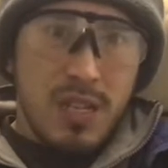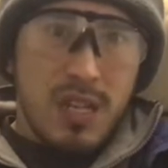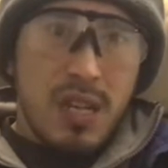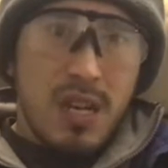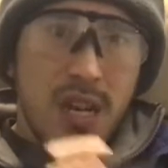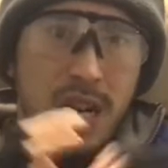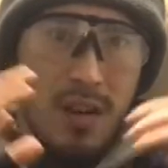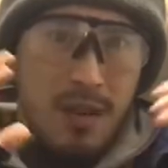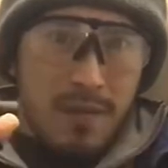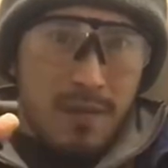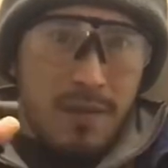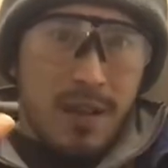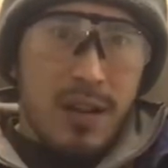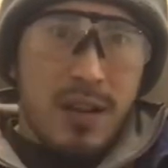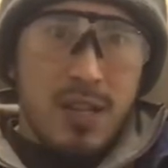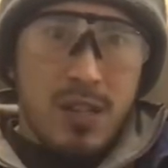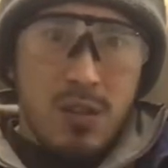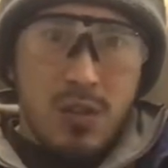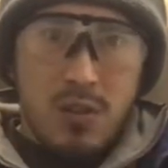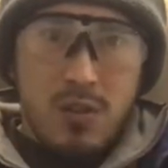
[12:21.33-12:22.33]
are very
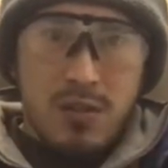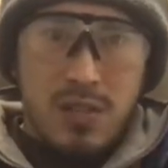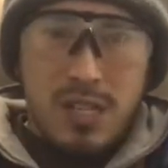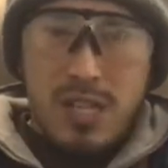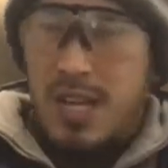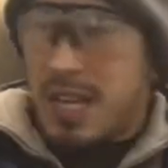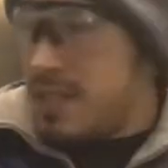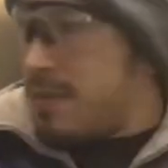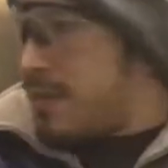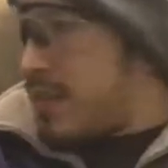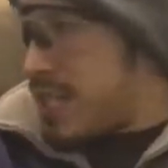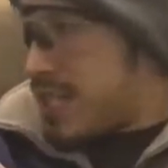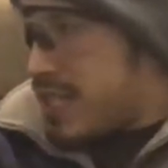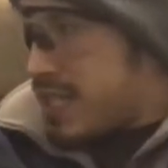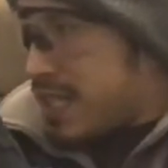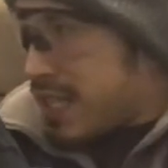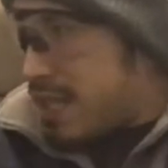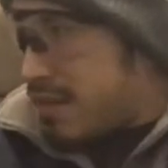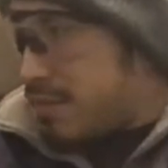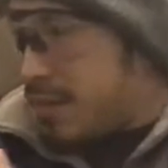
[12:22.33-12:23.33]
long, kind of like a
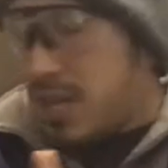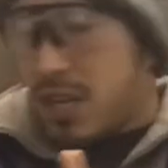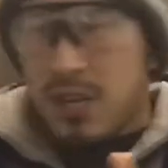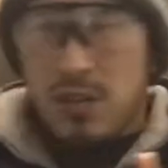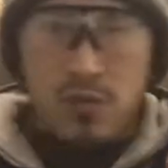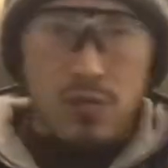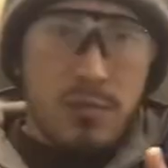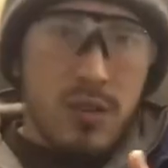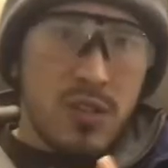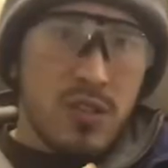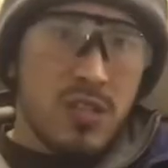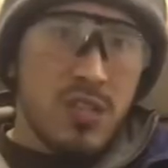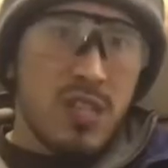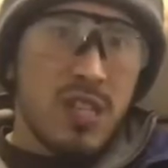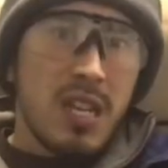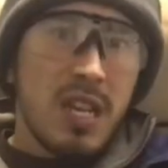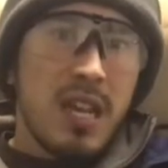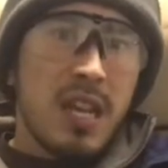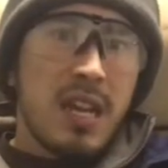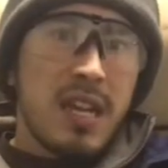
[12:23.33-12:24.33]
DMR almost.
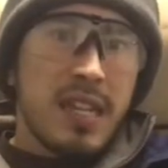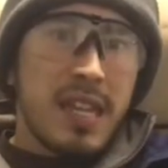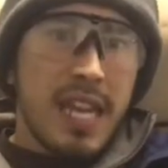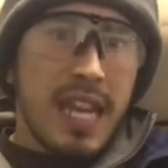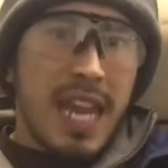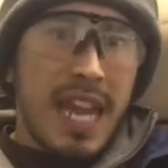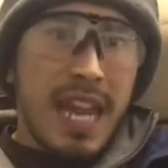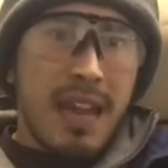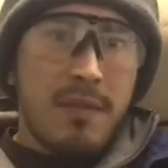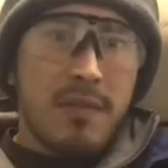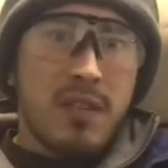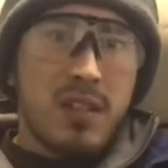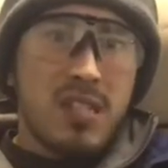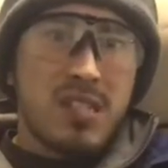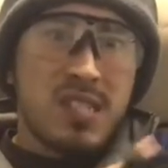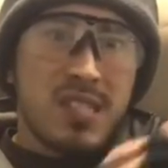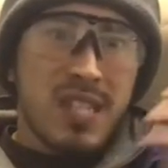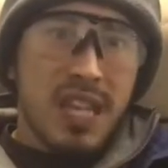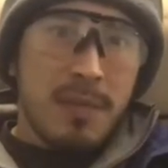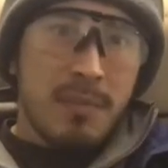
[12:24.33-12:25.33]
They have
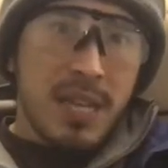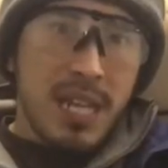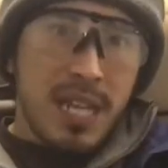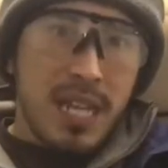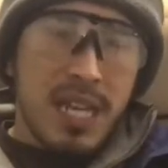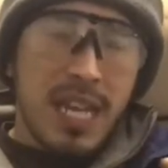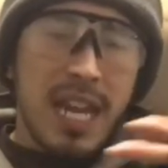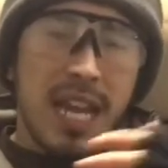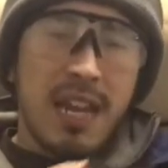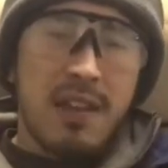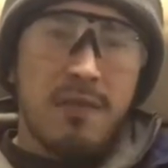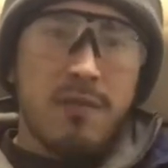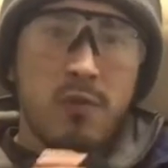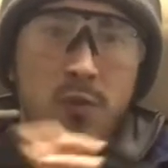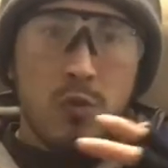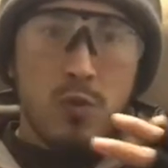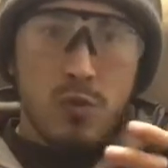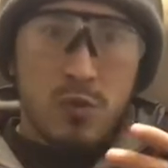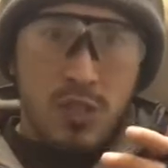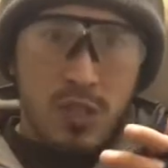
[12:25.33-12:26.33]
semi and
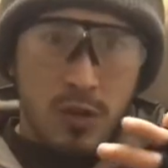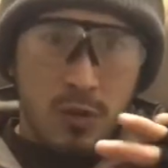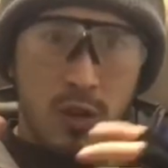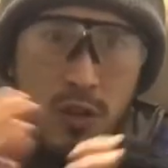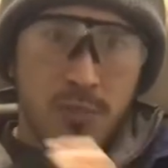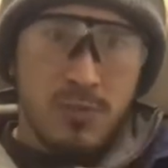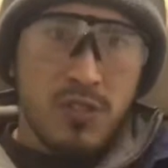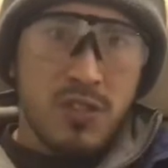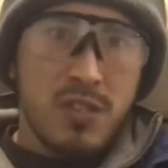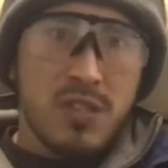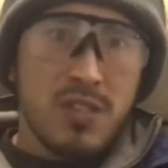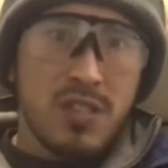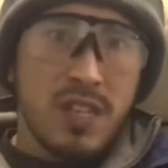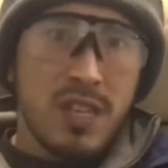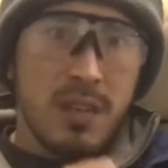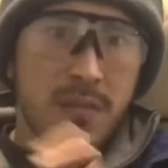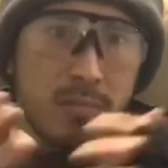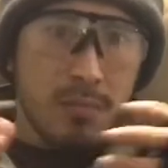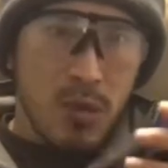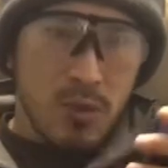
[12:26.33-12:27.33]
full auto options
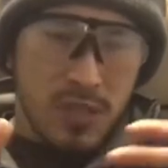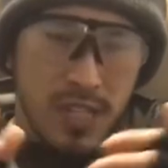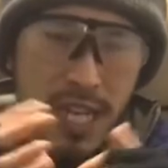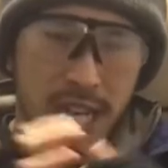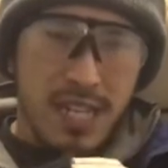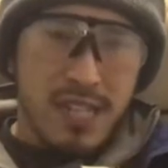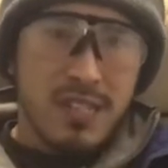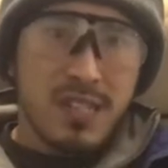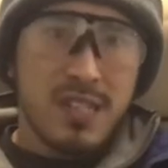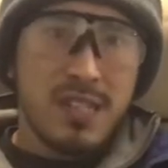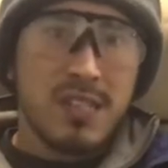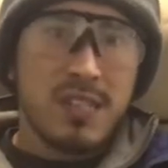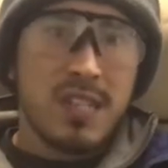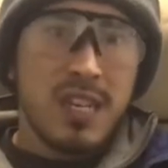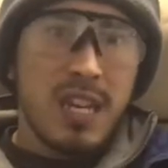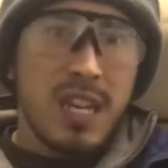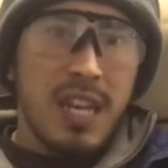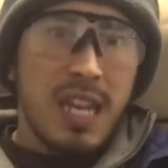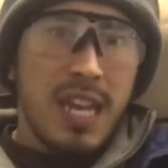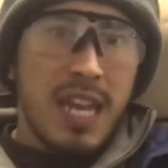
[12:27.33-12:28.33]
in most cases,
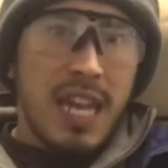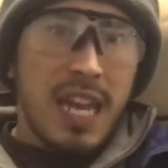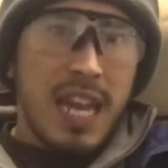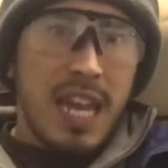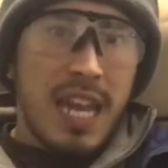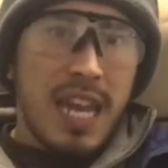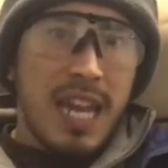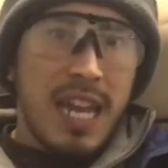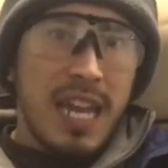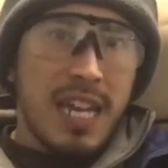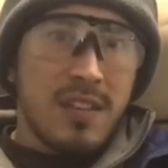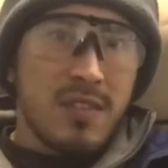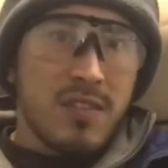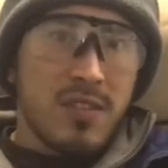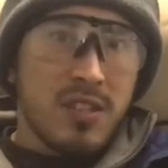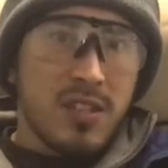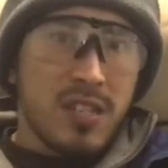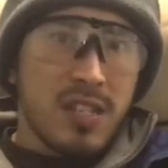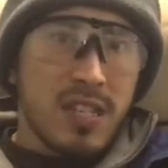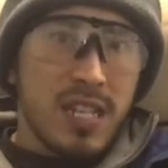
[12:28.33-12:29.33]
and
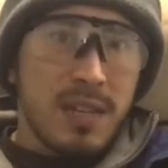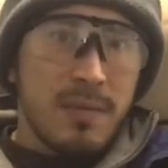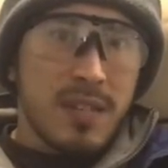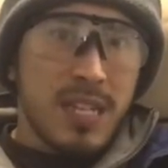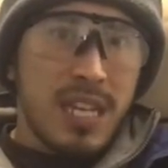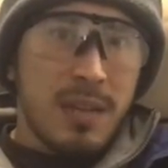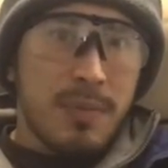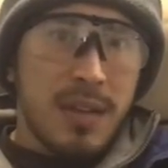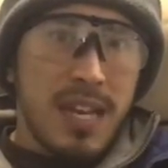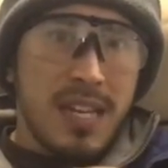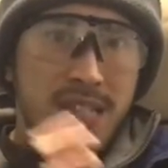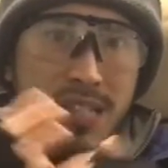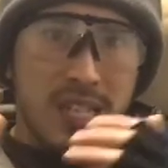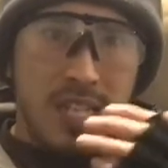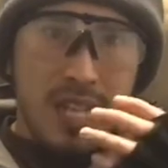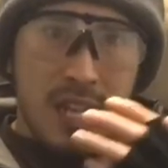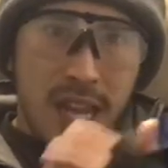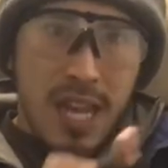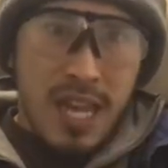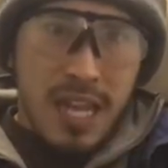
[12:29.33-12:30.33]
you can either keep it as an
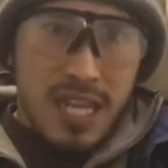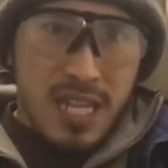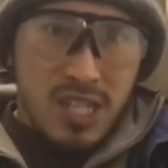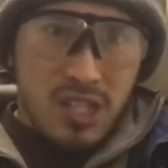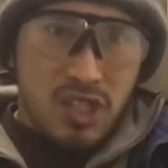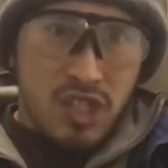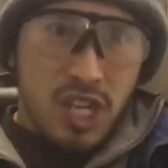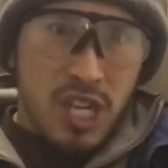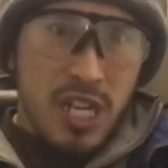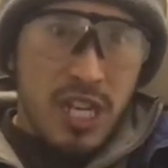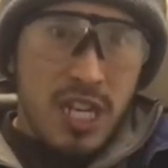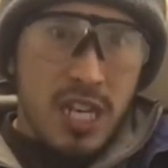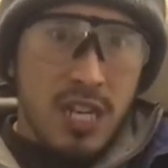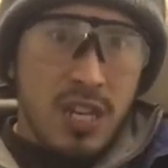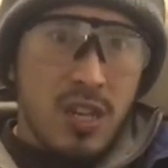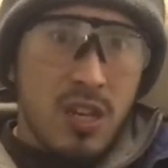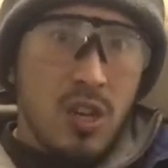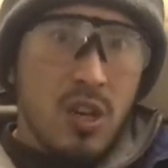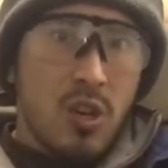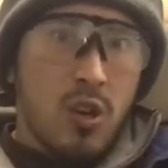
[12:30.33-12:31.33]
AEG
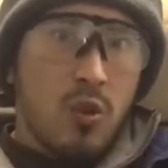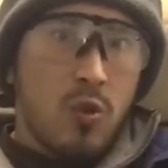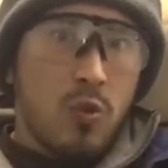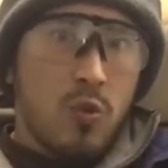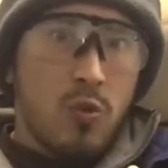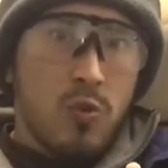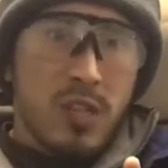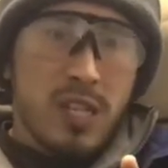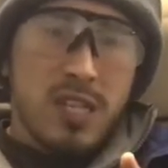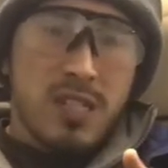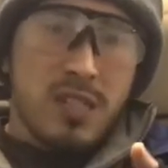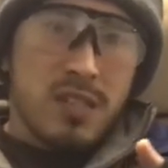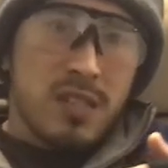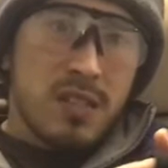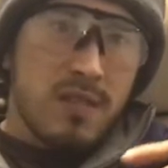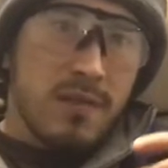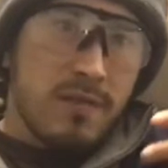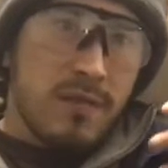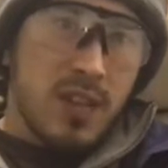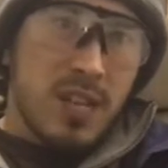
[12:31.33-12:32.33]
or you can
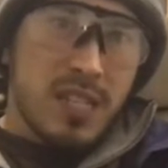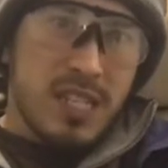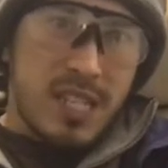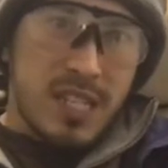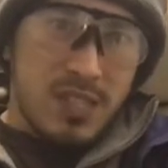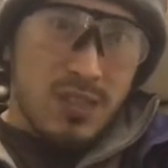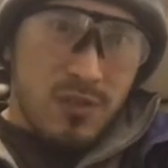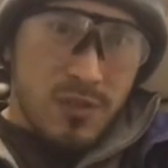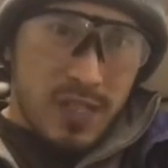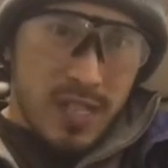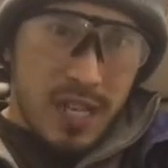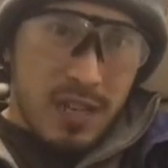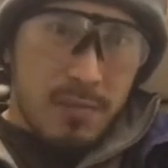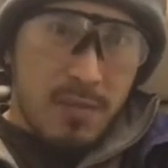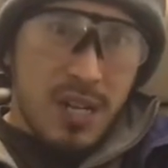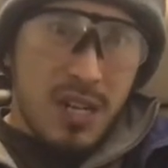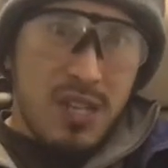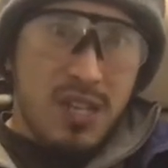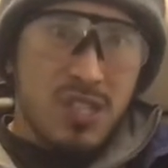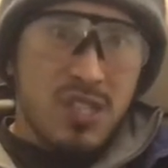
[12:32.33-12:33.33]
convert it into a
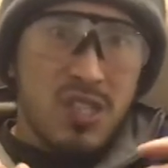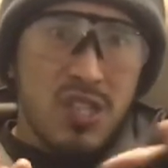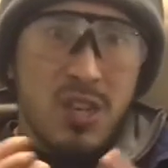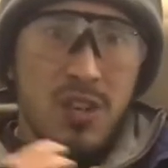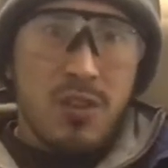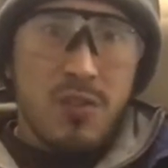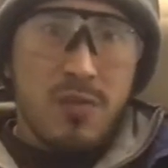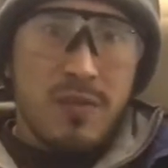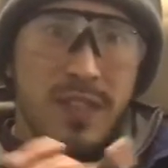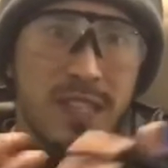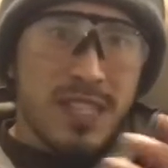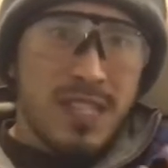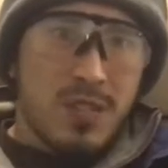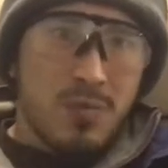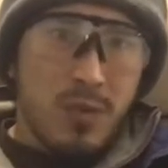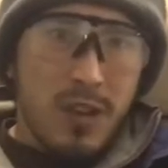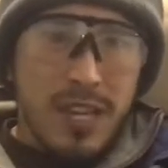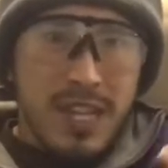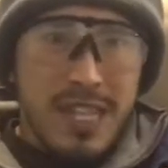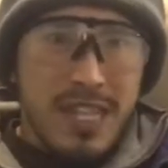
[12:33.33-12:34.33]
DMR. So this is
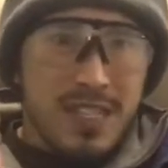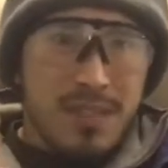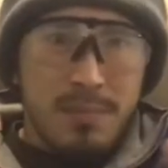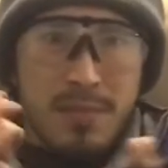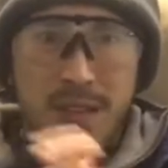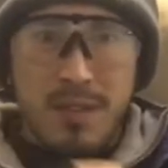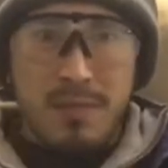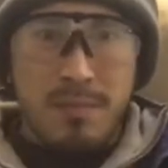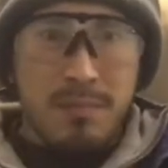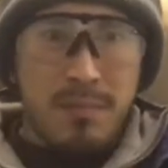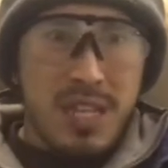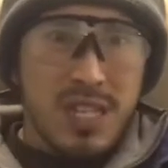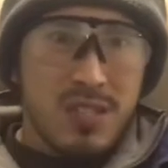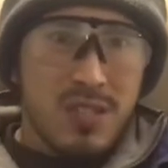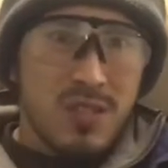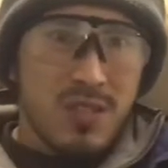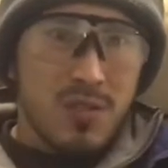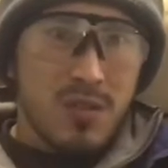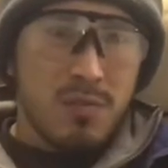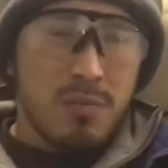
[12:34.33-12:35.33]
where it gets a bit of
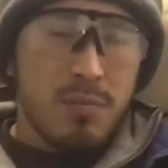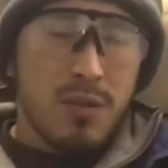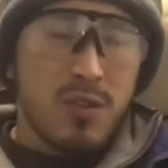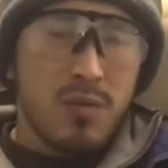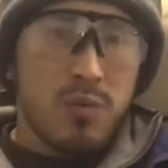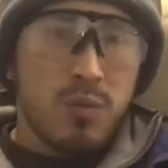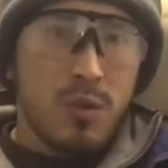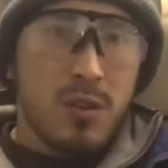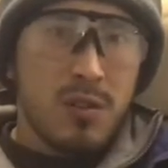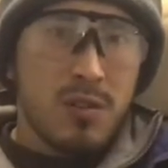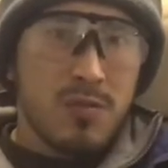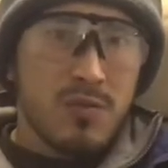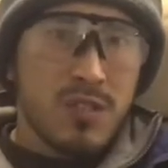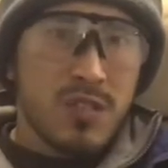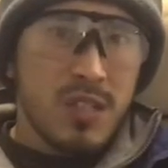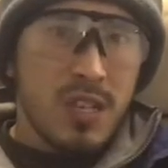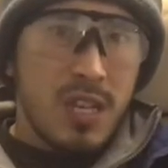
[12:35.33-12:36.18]
mix on both worlds.